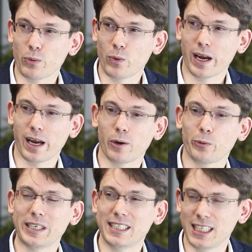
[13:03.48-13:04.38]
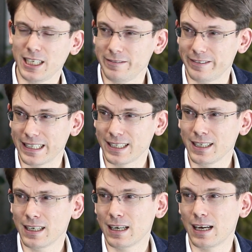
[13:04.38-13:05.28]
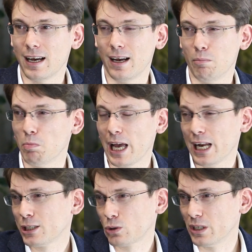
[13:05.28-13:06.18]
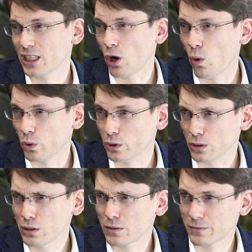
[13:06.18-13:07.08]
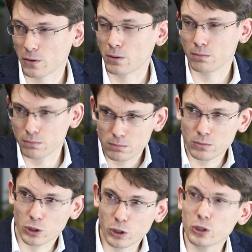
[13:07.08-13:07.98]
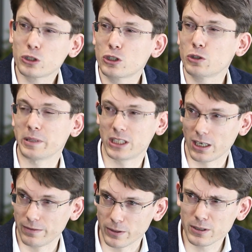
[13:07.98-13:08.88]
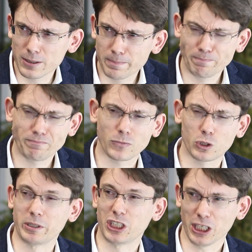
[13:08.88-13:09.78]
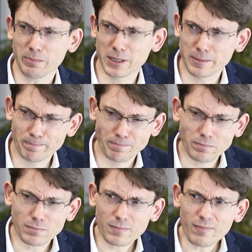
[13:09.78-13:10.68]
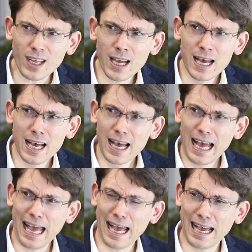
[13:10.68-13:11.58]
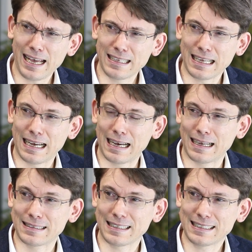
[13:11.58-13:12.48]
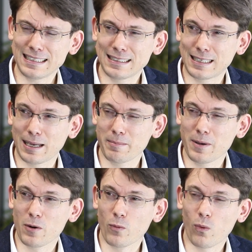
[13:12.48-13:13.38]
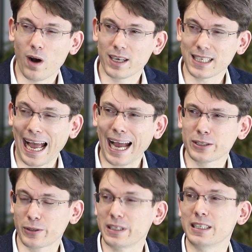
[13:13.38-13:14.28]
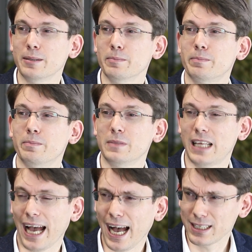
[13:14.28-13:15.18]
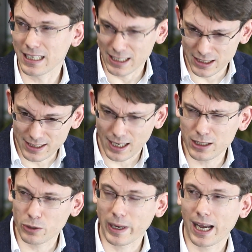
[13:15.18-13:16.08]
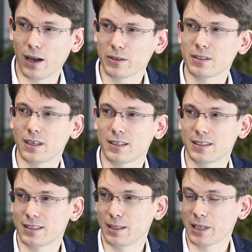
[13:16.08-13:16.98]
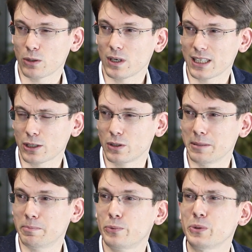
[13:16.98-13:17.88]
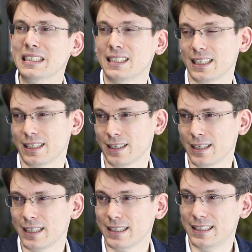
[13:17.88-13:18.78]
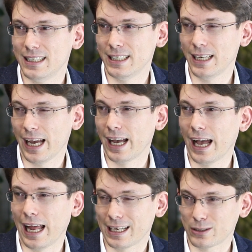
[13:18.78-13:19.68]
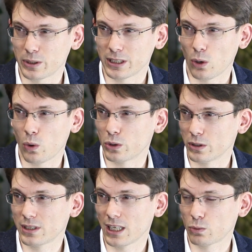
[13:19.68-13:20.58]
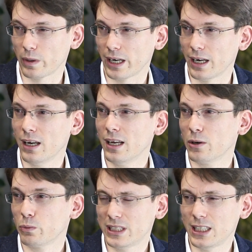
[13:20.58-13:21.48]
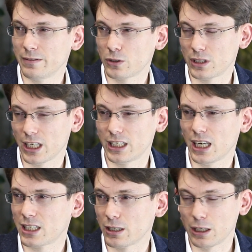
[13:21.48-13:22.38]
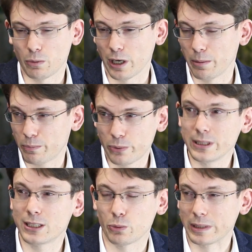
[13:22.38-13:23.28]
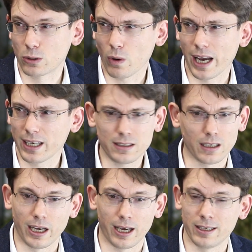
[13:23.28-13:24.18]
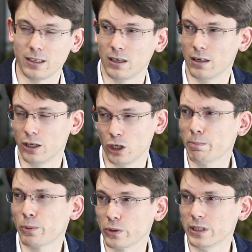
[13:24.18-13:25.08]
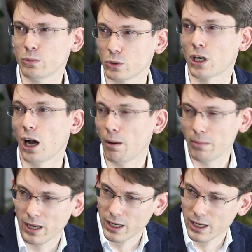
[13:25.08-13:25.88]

were receiving electronic orders for goods to be delivered, to be shipped. And the system was actually, they had inside the warehouse a system that was actually printing the electronic orders that were received. So the idea is that they were print a request and an employee would come,